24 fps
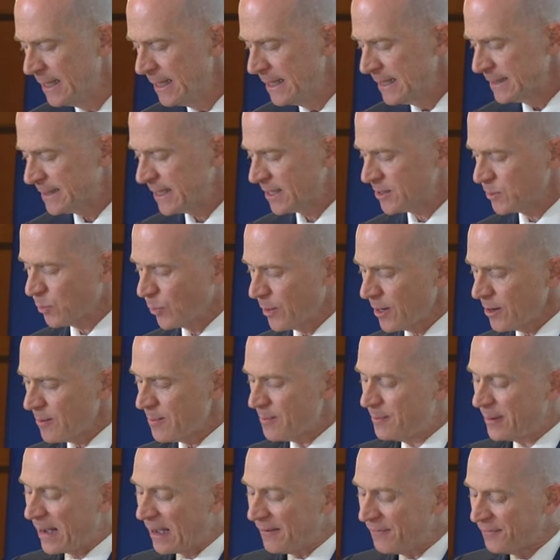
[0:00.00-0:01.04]
says we're
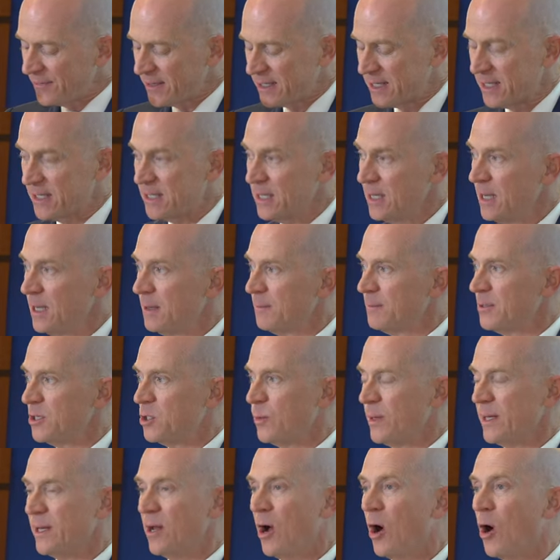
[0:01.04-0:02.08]
buffeted
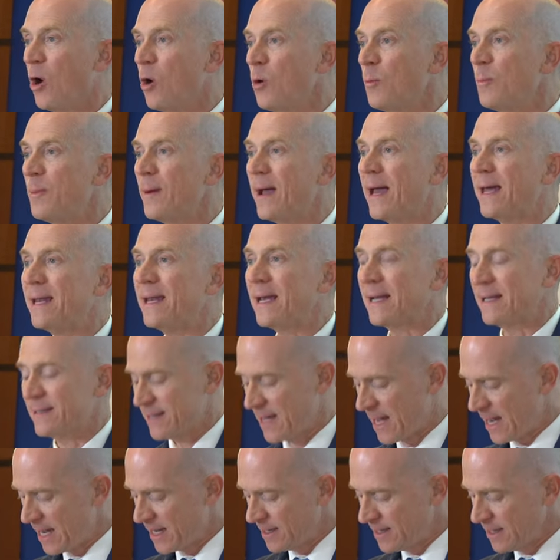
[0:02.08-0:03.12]
between hope and
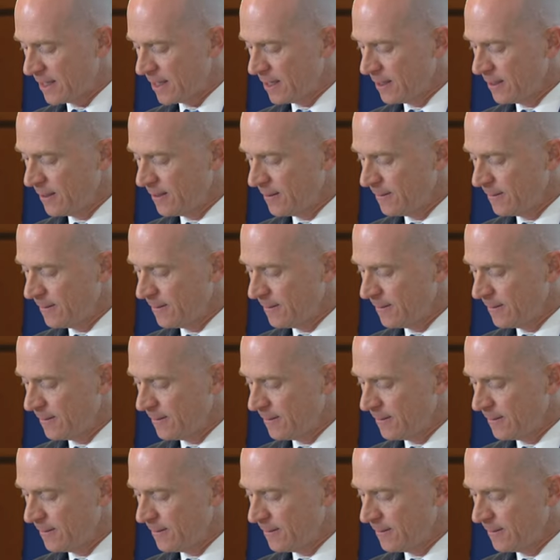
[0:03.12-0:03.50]
anxiety,